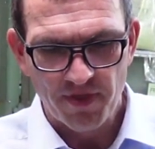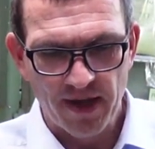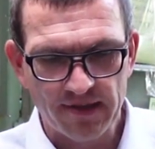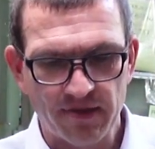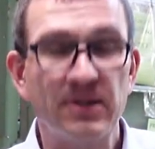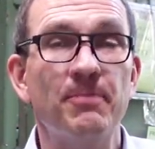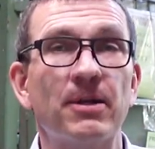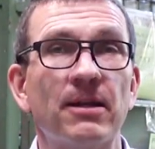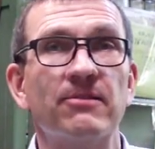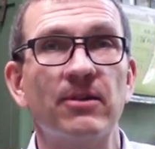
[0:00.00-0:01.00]
That's the
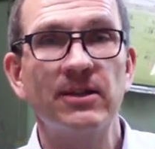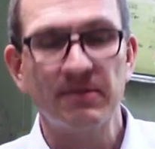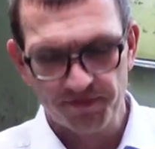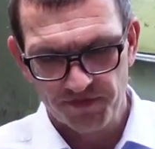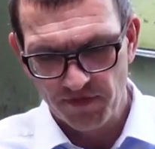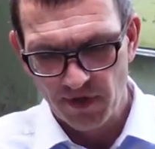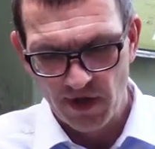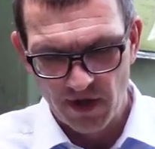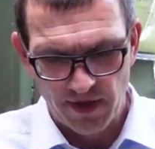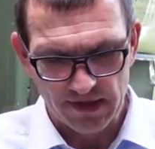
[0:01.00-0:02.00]
typical slit.
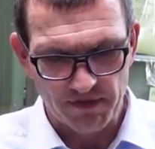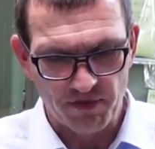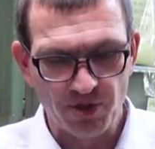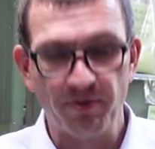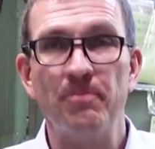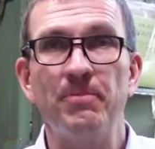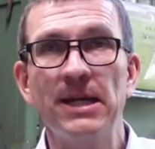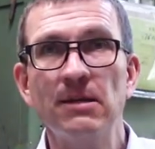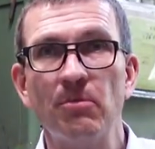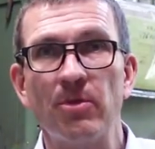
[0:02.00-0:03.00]
That's a bush with a
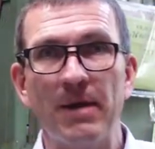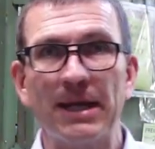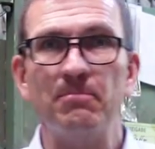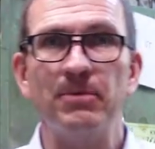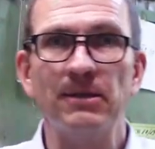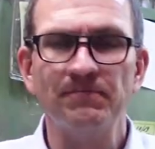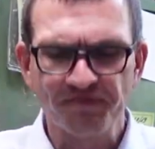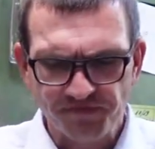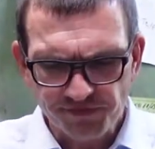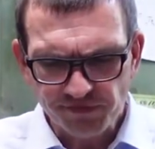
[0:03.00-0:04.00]
pin, with a metal pin.
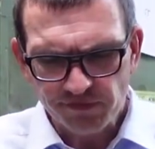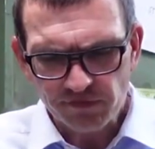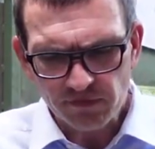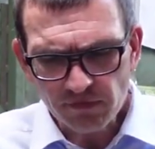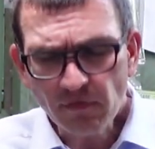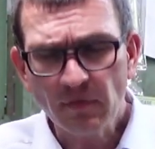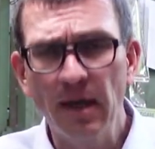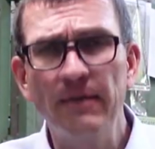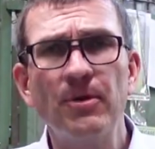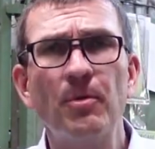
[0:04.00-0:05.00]

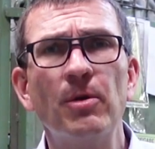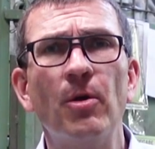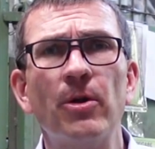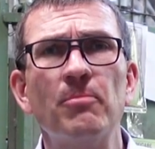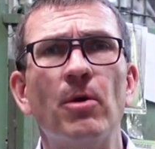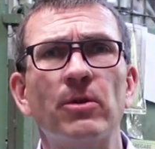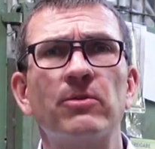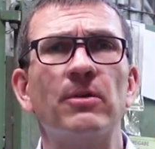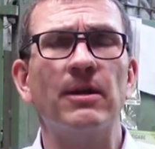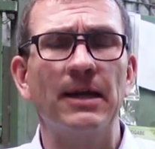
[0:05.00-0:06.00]
If you want to learn
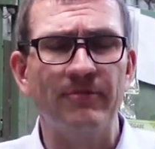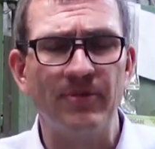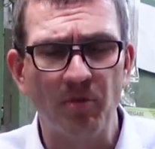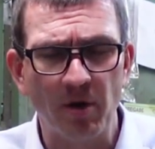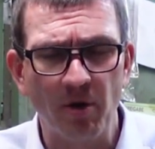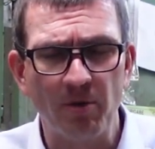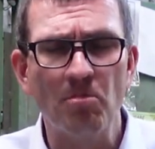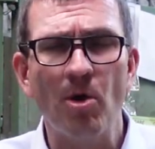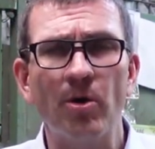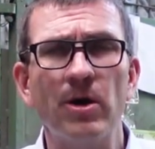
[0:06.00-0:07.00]

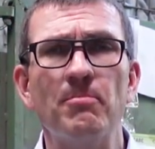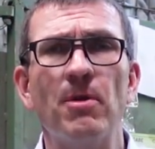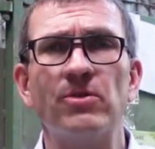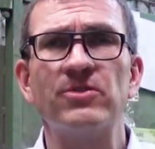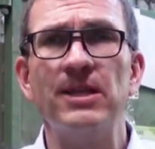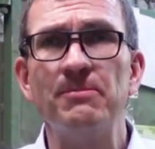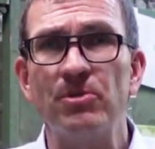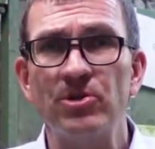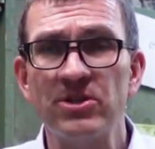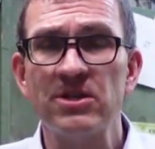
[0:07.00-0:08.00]
more about slit
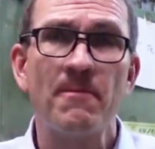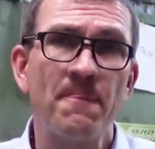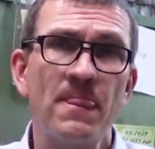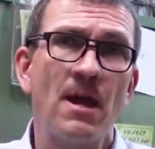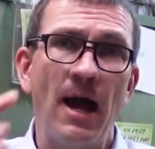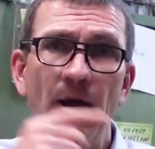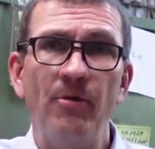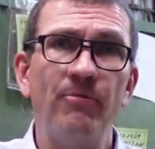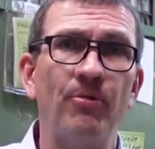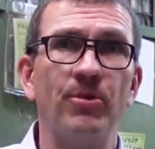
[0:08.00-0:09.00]
bushes, I
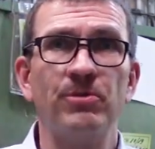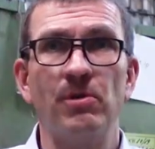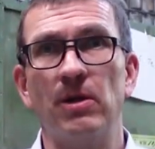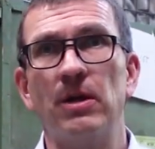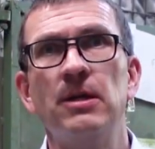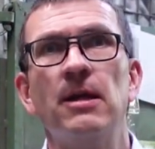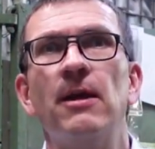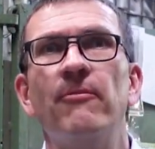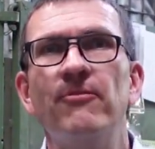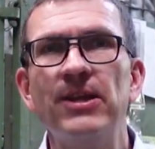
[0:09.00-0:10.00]
refer to our
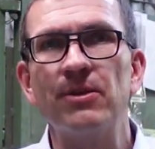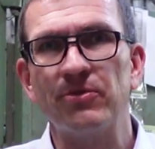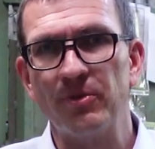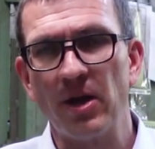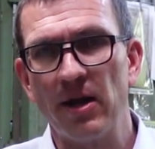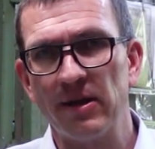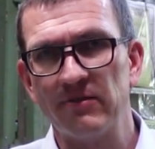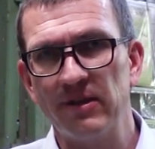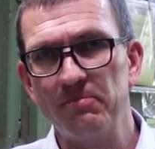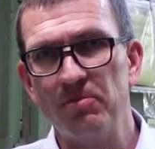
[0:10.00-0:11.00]
videos regarding
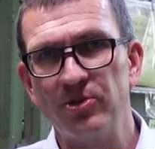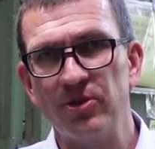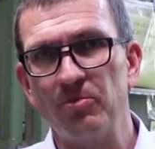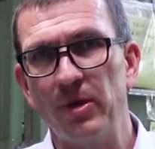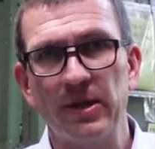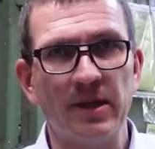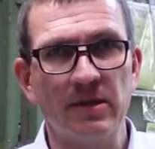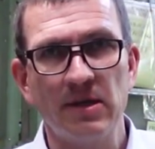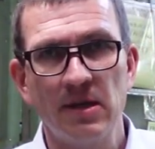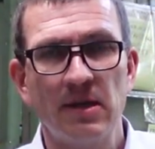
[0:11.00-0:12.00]
slit bushes, where you
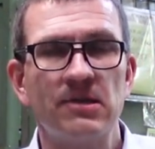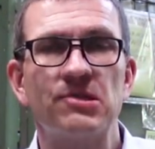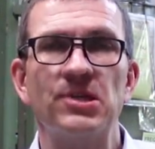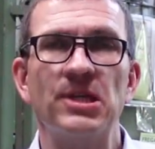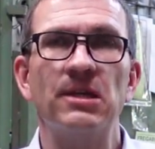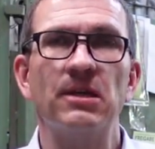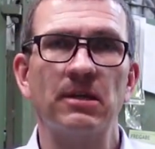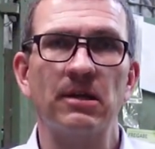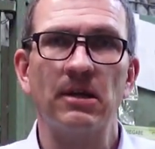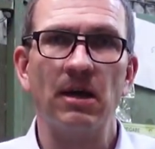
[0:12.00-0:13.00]
can see
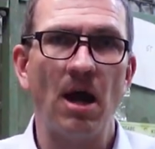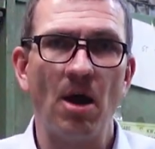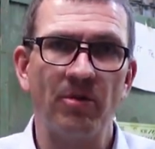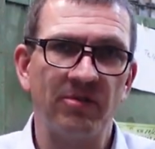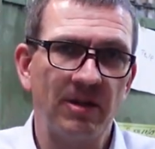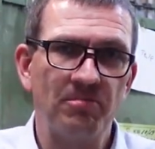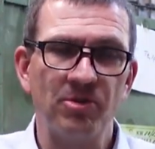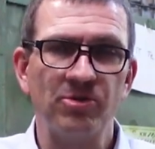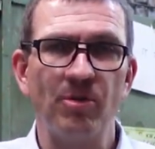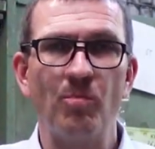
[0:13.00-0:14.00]
how a slit
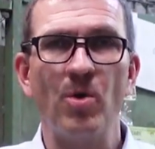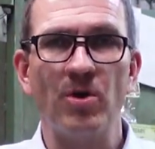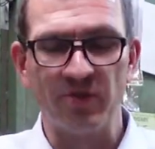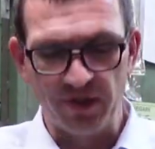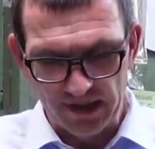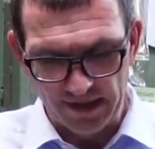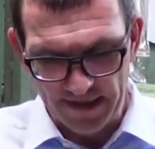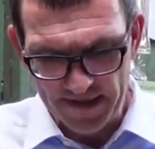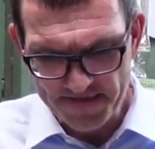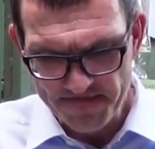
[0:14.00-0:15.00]
bush works in detail.